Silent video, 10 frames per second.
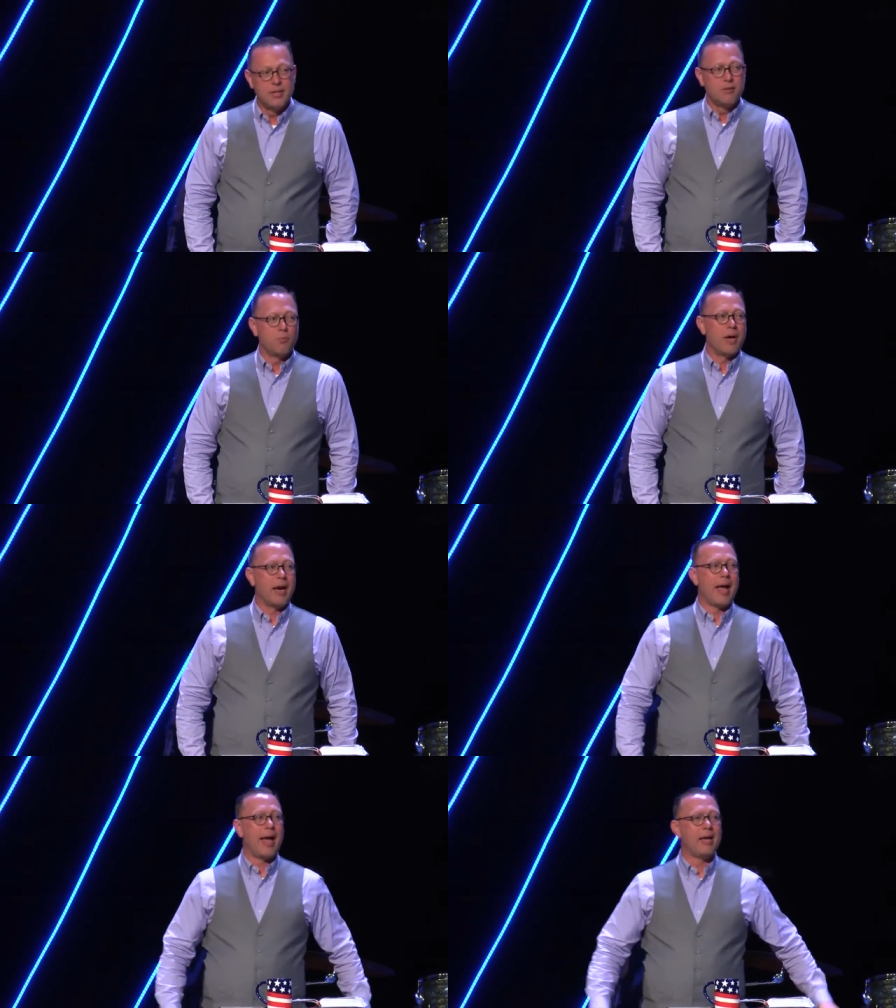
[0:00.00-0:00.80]

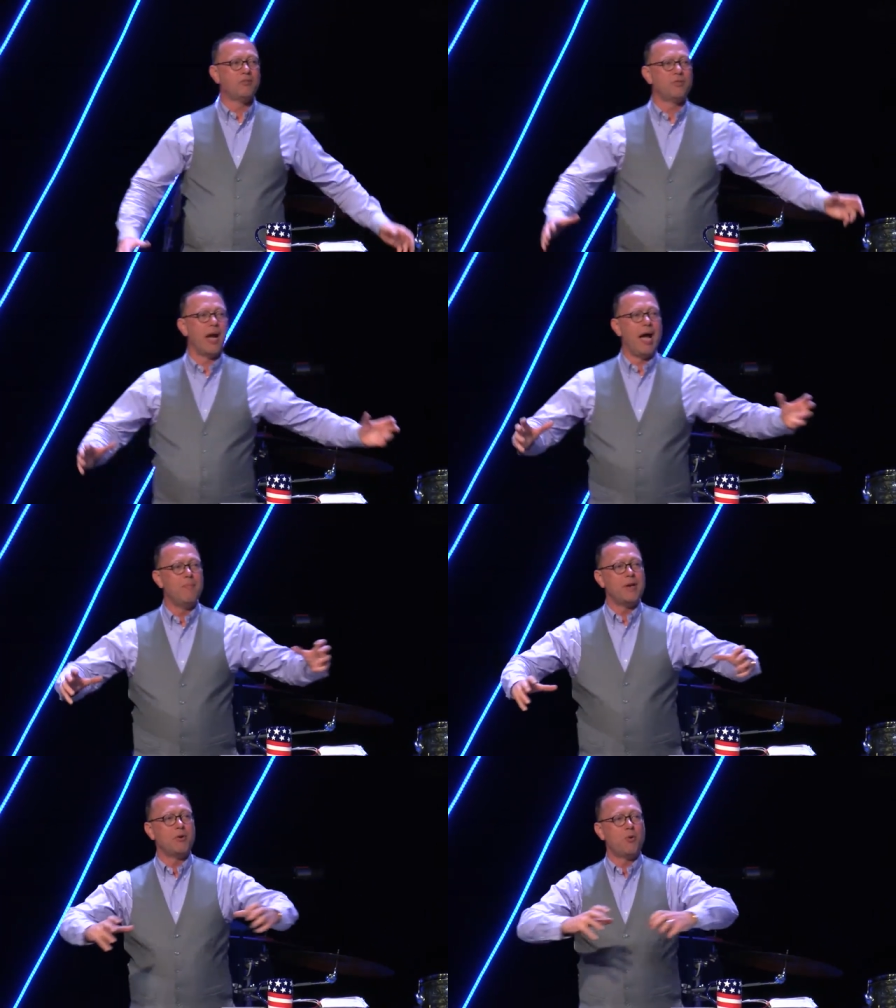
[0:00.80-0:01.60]
realize
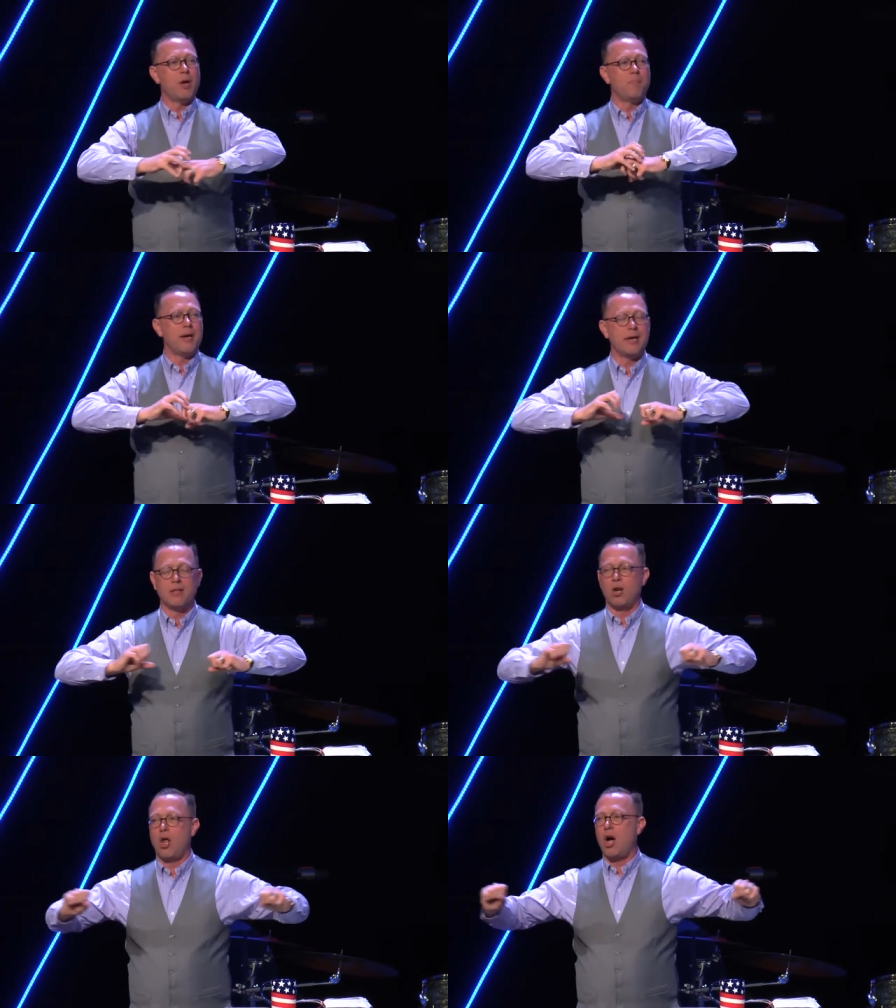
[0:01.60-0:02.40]
I'm equipping in the
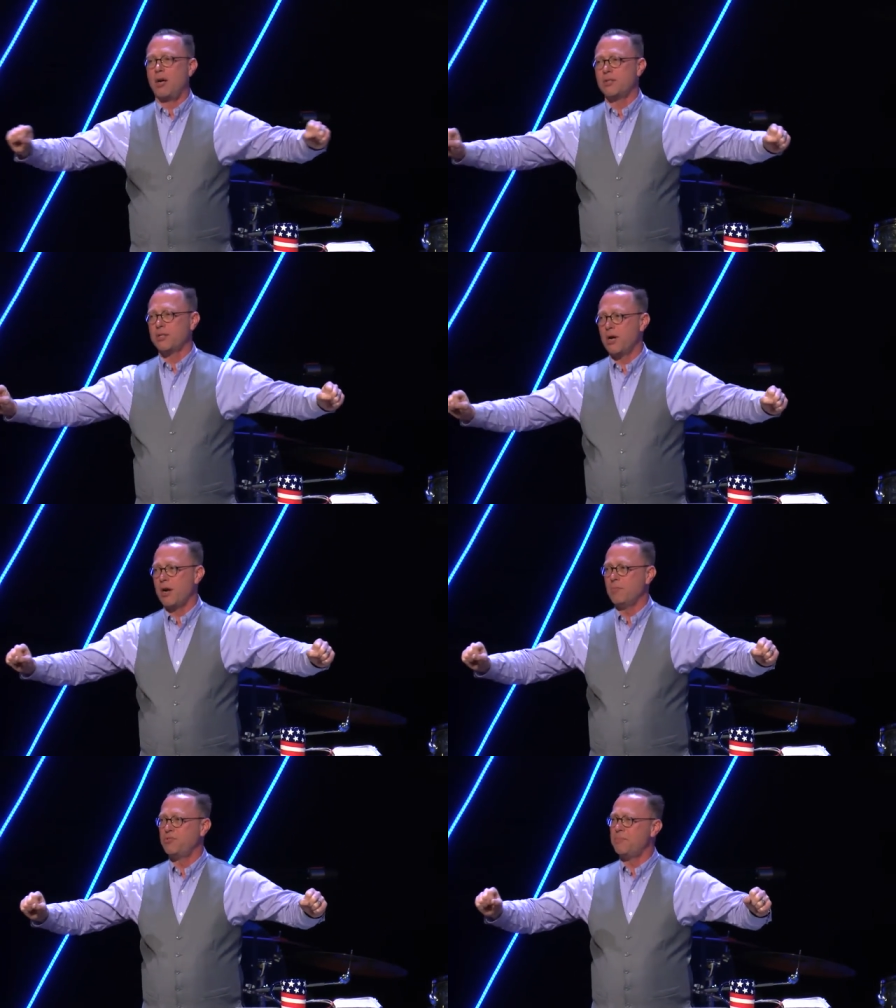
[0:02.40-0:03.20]
long
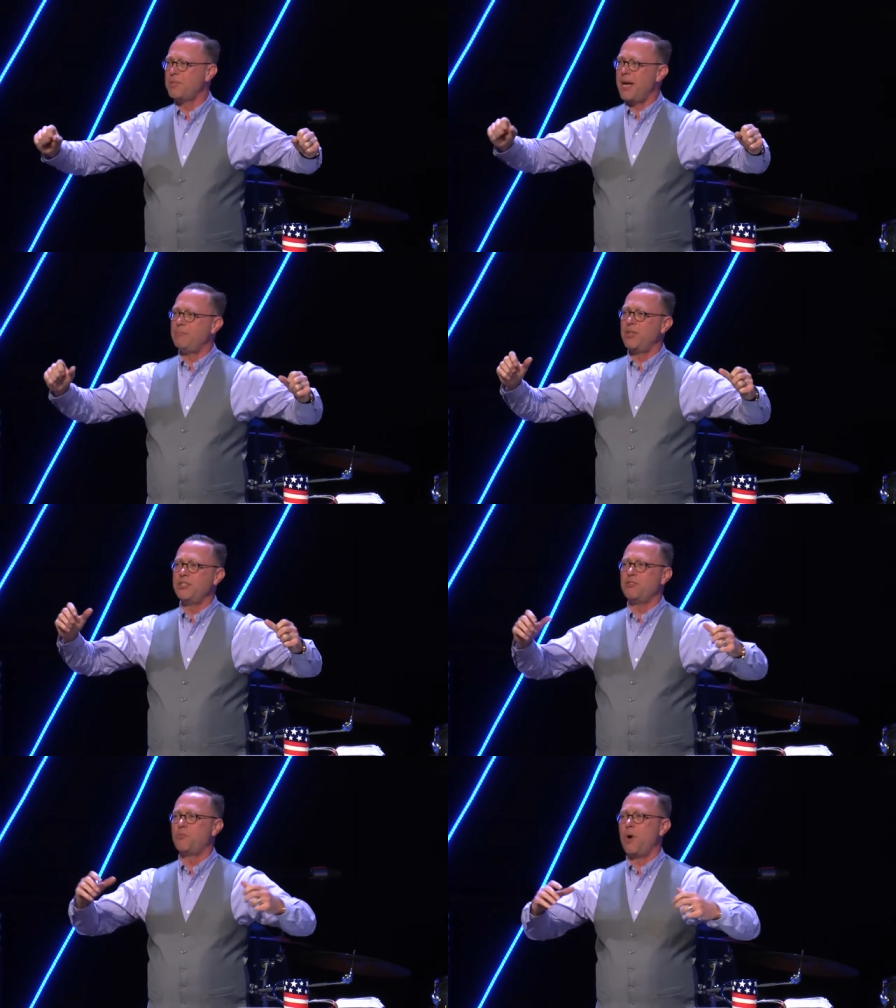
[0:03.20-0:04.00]
term. Sometimes I
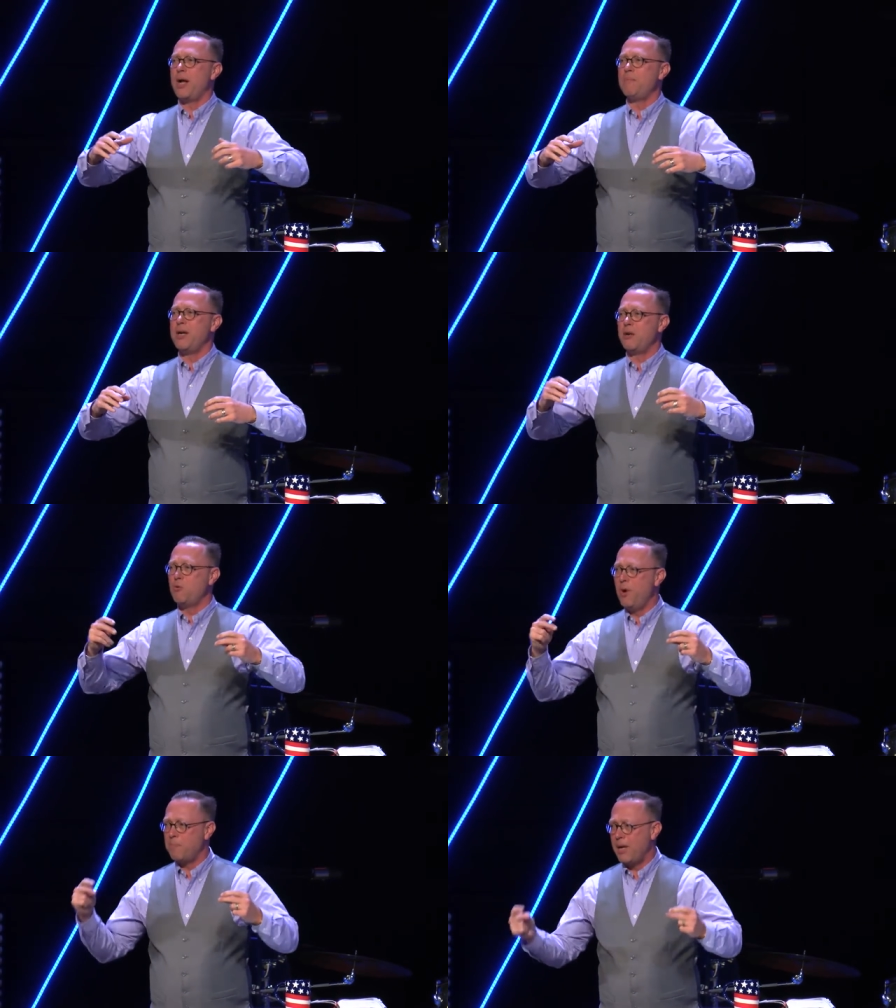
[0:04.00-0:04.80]
just want to be
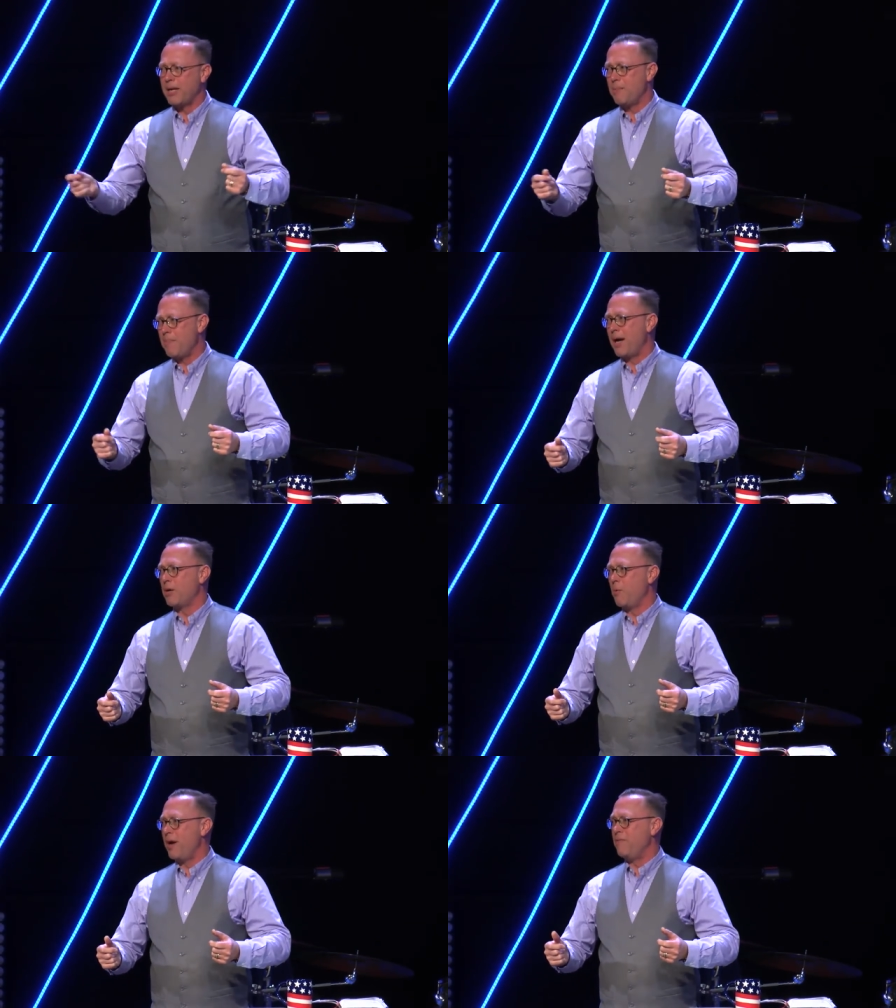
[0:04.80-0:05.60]
equipped like a
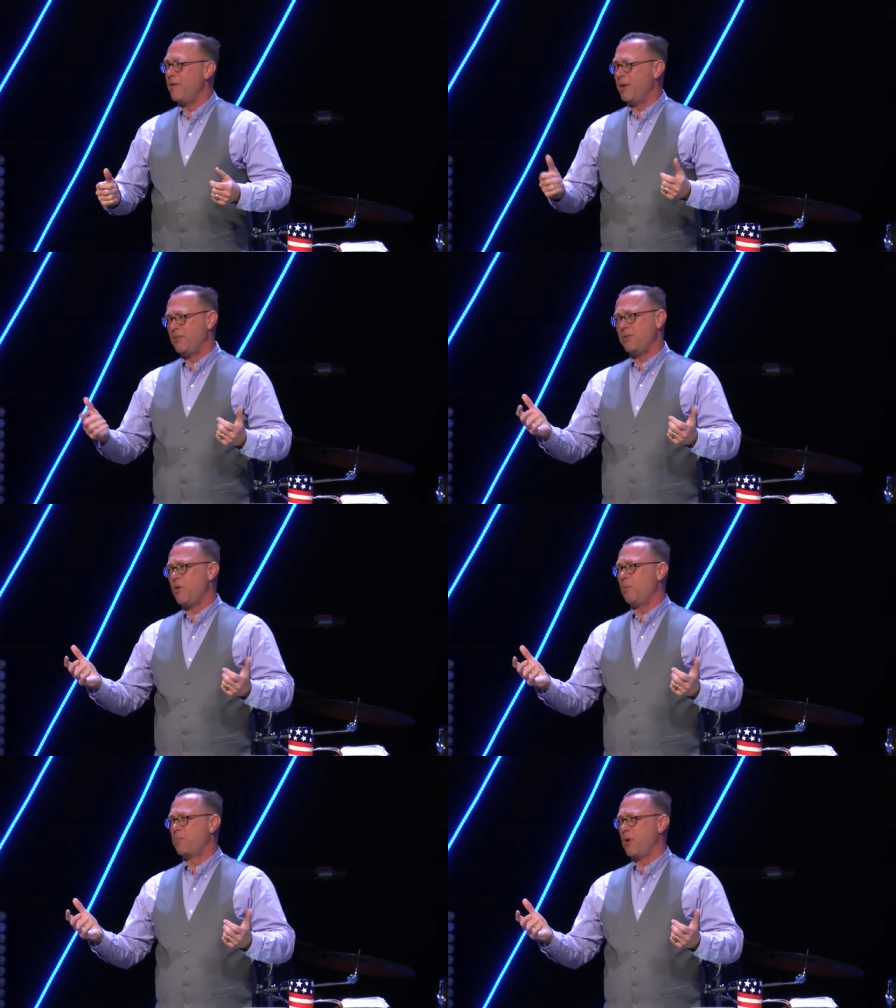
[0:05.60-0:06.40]
microwave oven. It's the
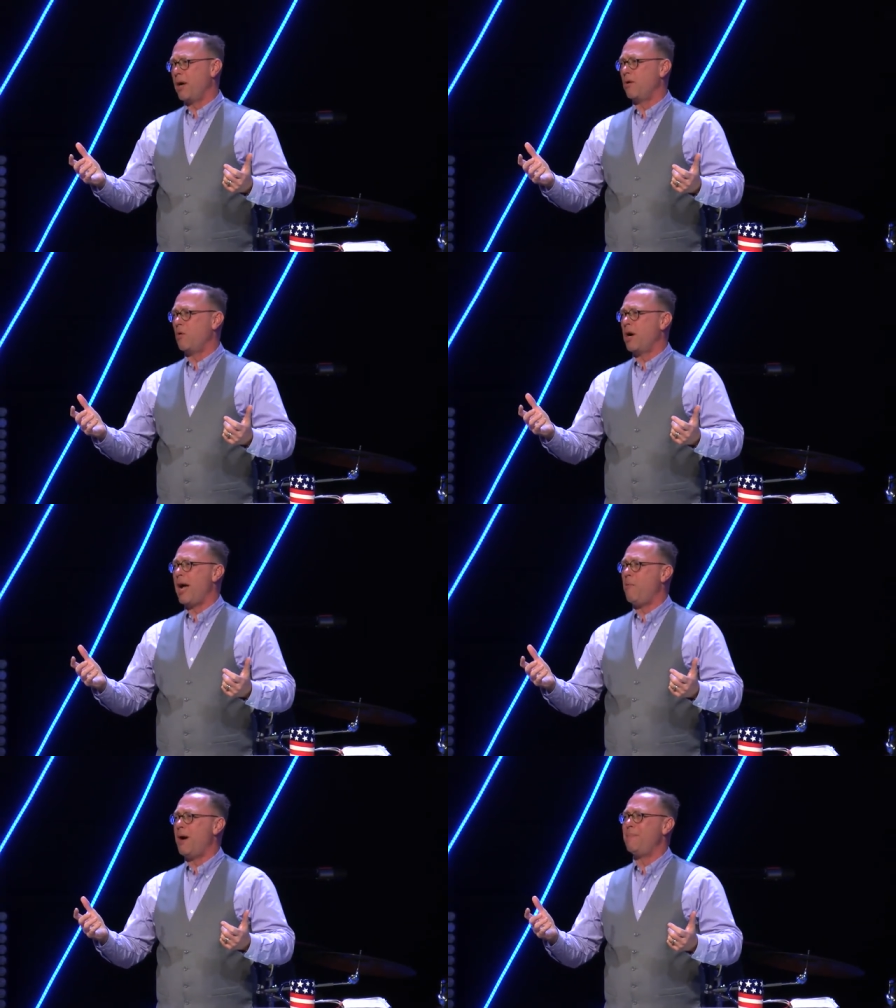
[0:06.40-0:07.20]
old prayer, Lord, I
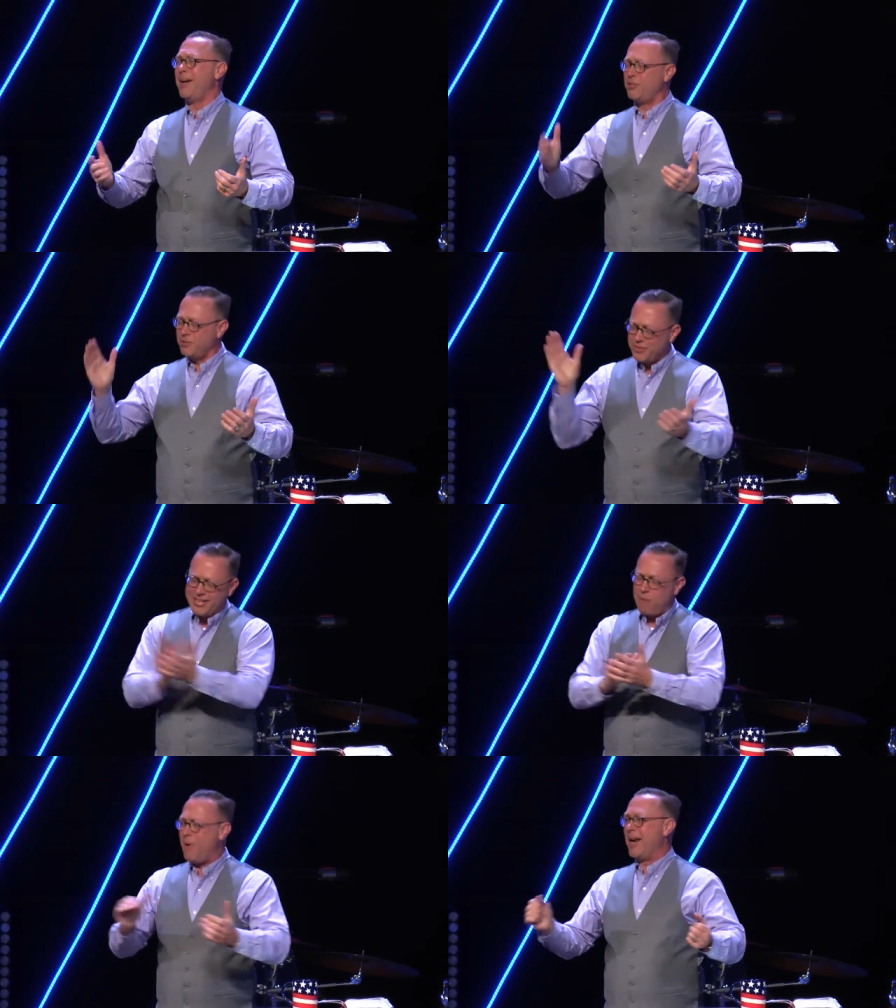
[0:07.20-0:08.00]
want patience and
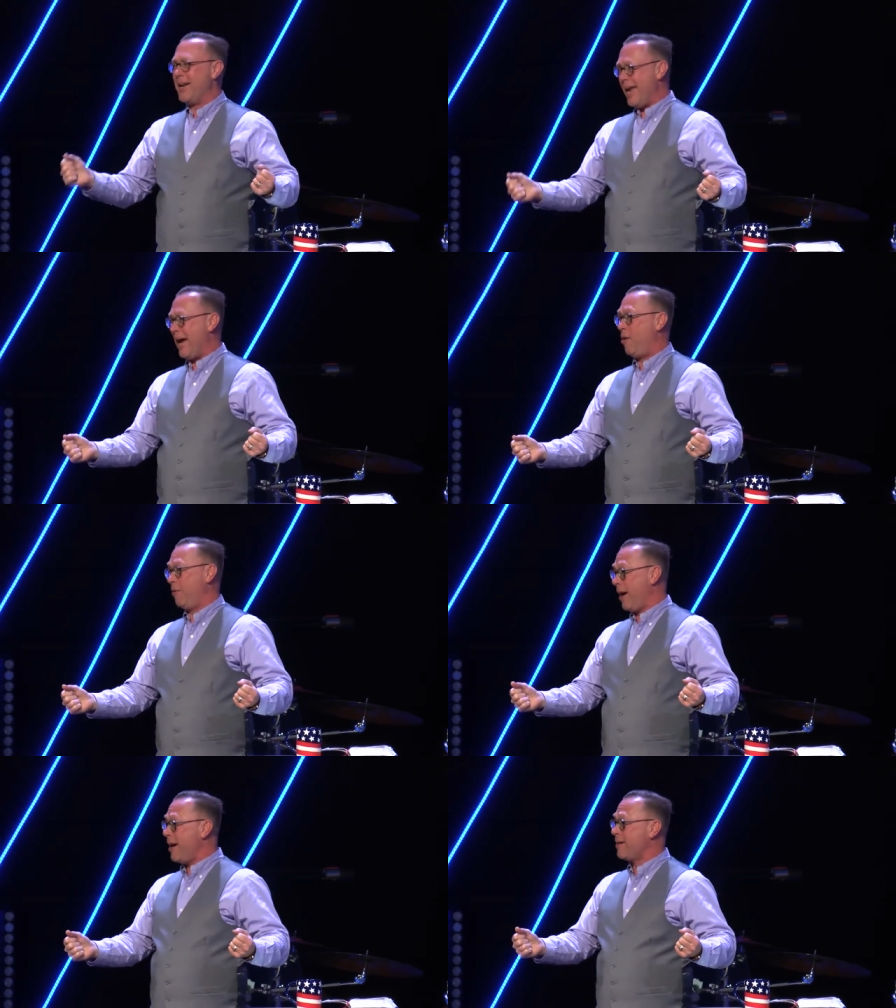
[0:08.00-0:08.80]
I want it now,
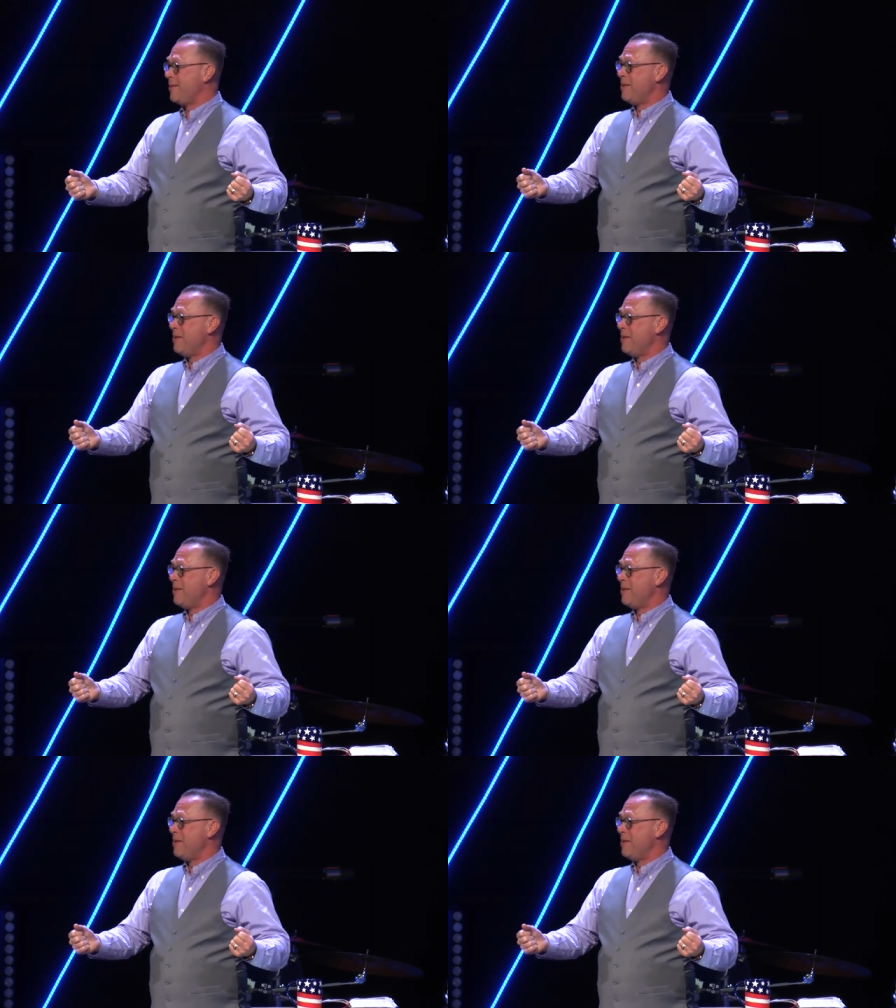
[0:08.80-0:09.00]
right?